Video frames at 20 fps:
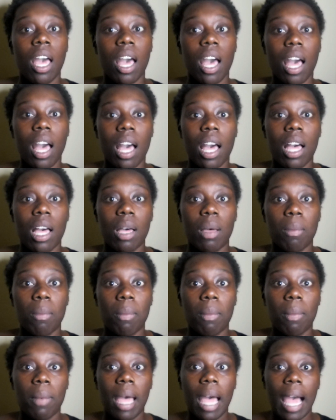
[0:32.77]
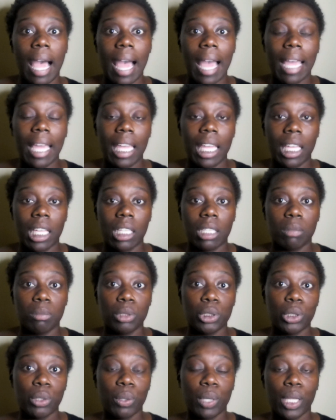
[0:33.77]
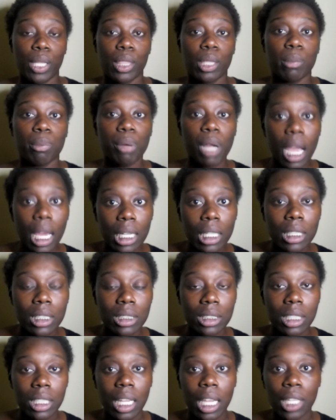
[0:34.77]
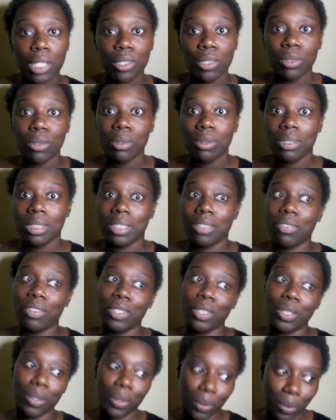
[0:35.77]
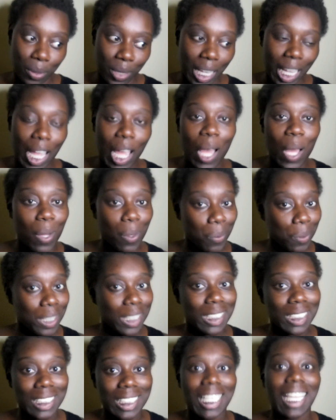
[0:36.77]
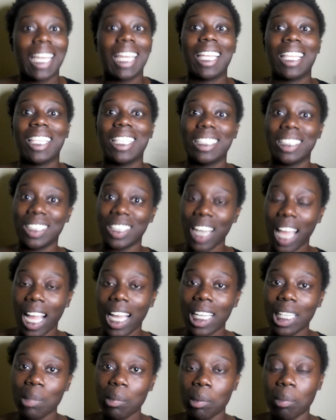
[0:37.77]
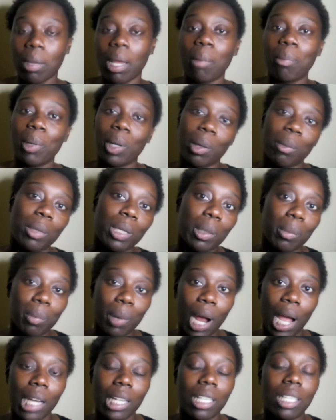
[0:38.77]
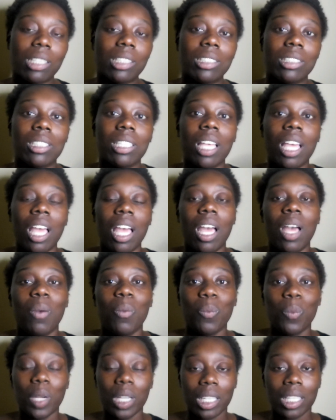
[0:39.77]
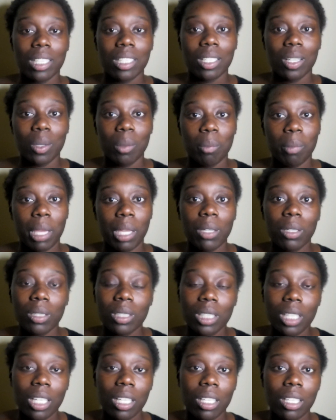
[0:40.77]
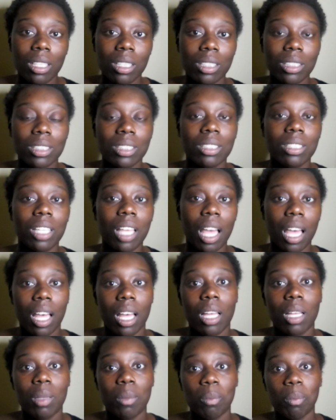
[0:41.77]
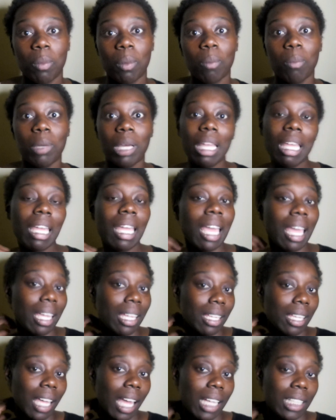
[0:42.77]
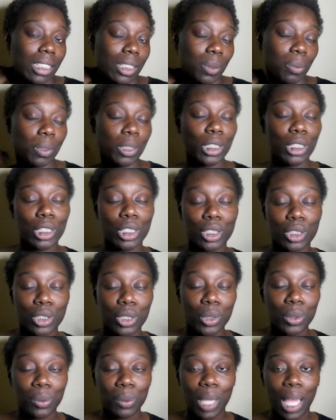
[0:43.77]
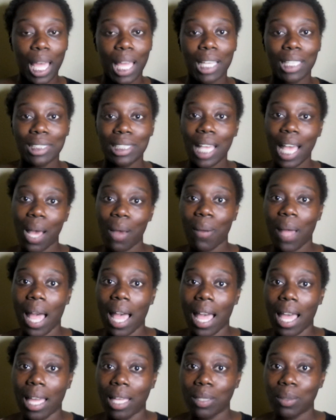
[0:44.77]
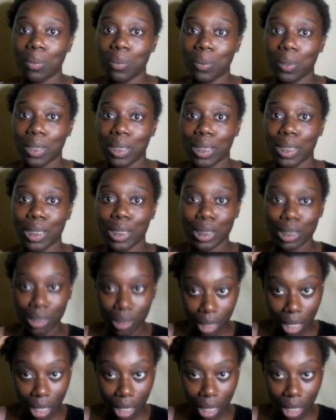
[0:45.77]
I am showing the products that I use, even though, like I always say, these are not going to be my permanent products. Working on better things, but yeah, I just wanted to show you guys how I was